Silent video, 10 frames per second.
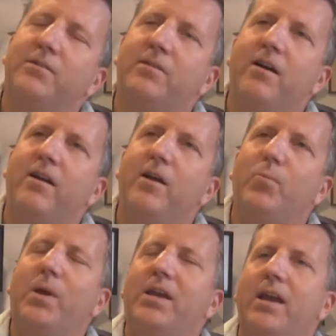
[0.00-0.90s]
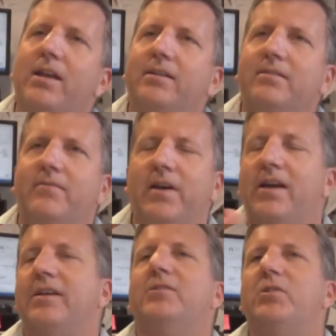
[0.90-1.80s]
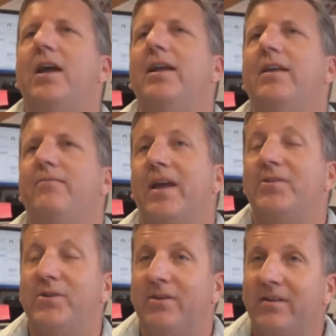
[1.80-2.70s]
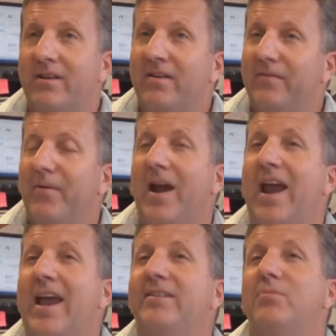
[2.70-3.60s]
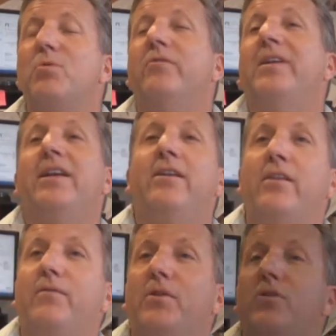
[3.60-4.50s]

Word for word: Startup Weekend is a very exciting venture for ag to move it into the